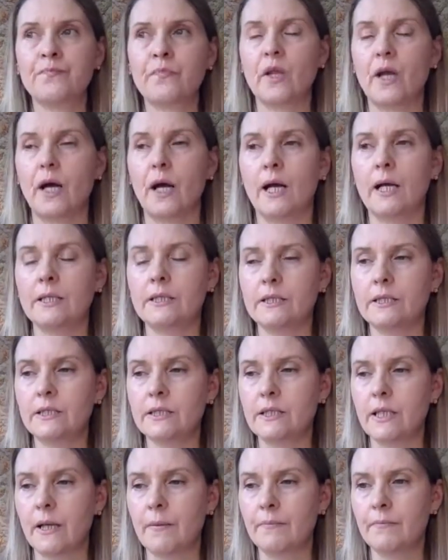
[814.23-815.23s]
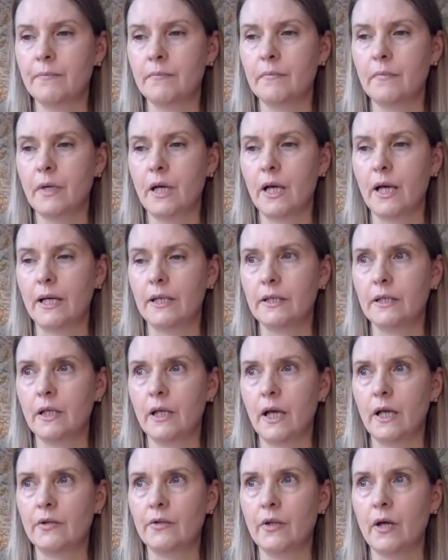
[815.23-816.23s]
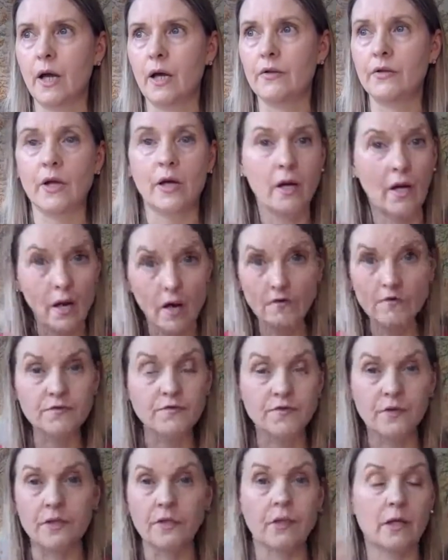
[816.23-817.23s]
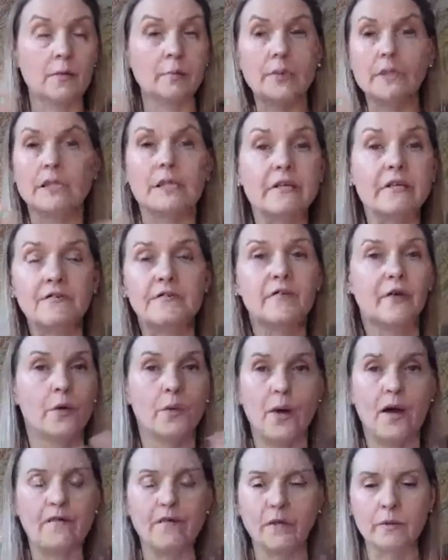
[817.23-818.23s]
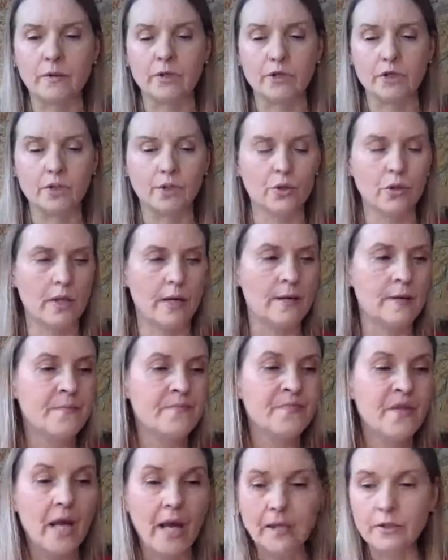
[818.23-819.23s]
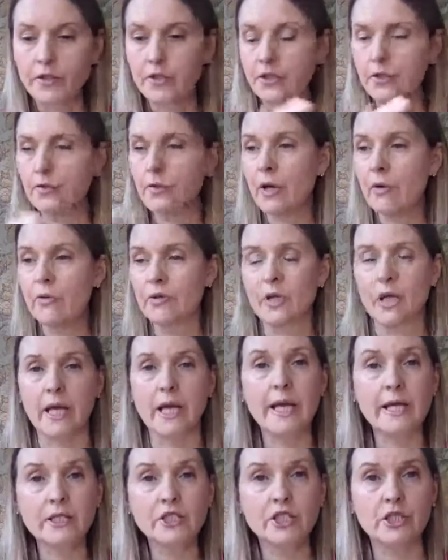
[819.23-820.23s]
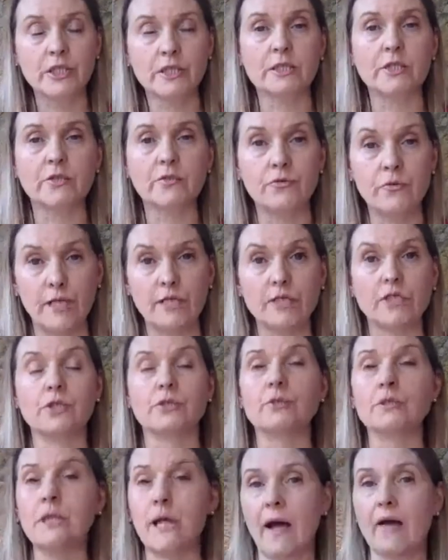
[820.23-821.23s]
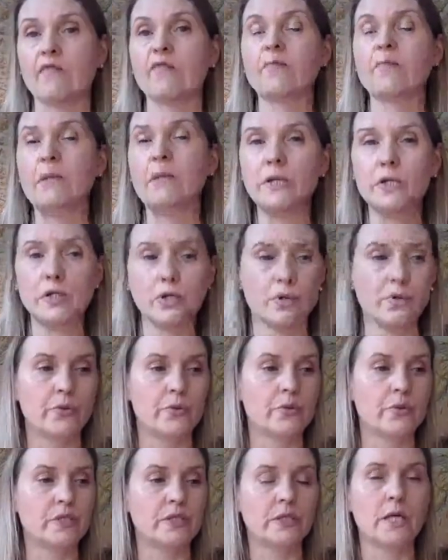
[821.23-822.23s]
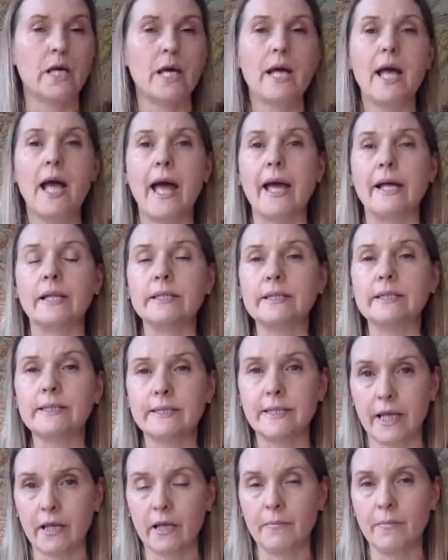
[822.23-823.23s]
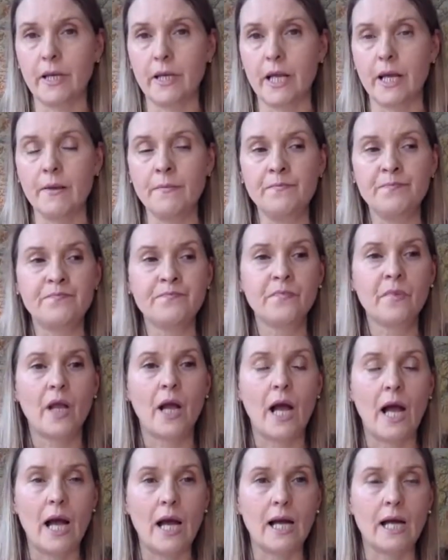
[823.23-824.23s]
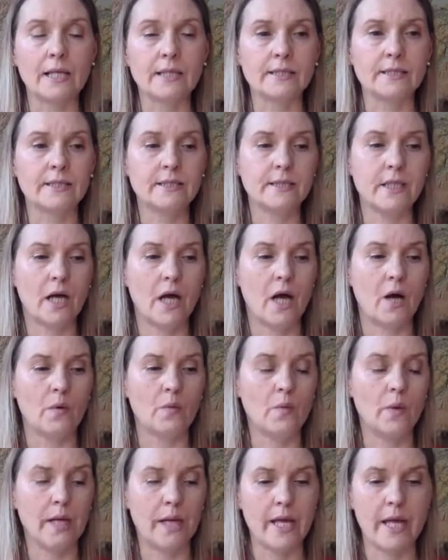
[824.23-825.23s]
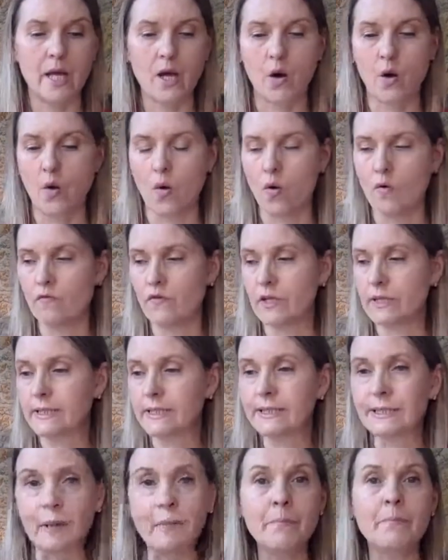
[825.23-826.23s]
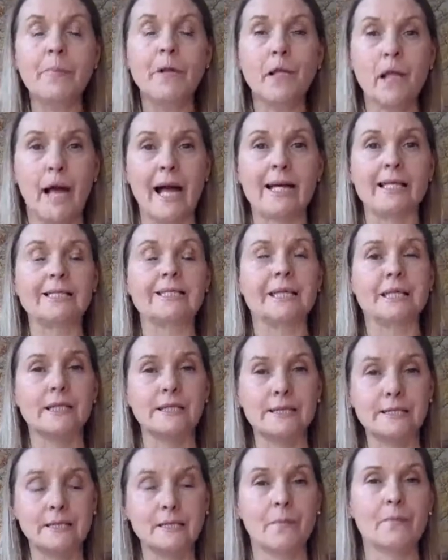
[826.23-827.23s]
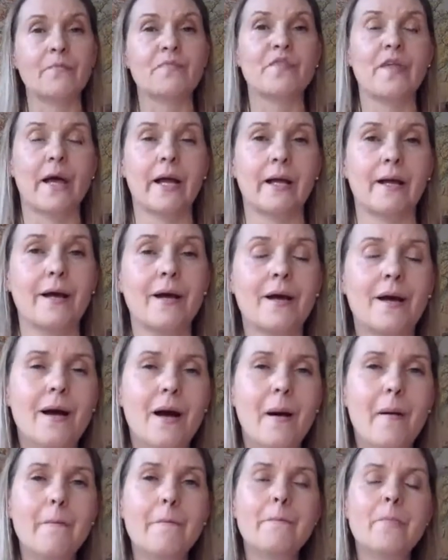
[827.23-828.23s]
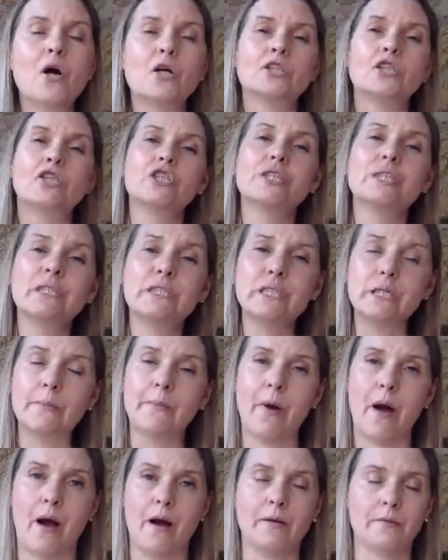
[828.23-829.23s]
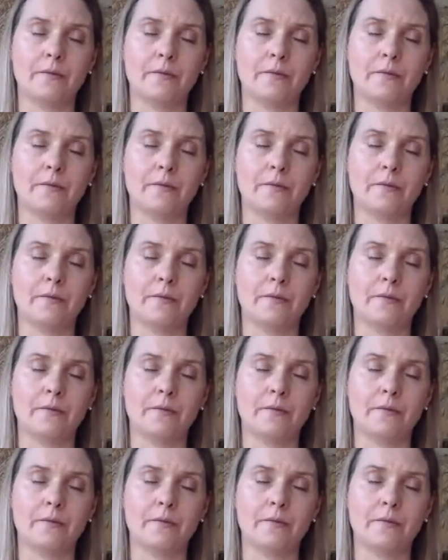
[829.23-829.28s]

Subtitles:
and their love and their belief, or whatever you want to call it. And throughout the ages, rituals have been used in ceremony as a way of symbolising something much deeper,